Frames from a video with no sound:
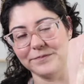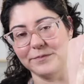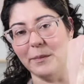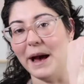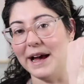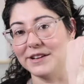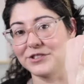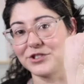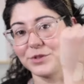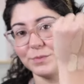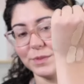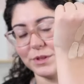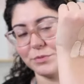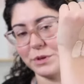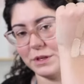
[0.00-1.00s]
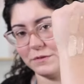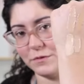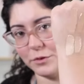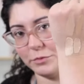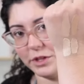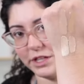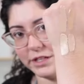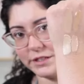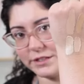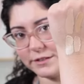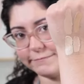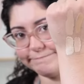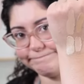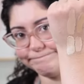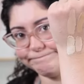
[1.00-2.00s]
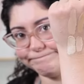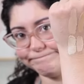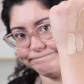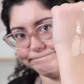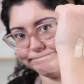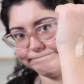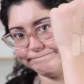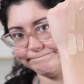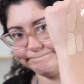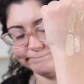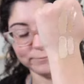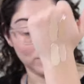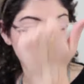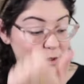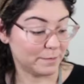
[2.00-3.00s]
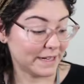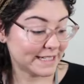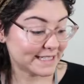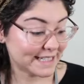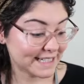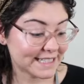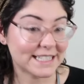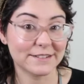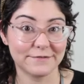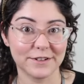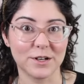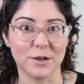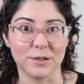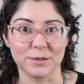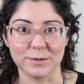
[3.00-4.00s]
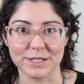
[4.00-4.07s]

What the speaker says: match between formulas, which makes things difficult,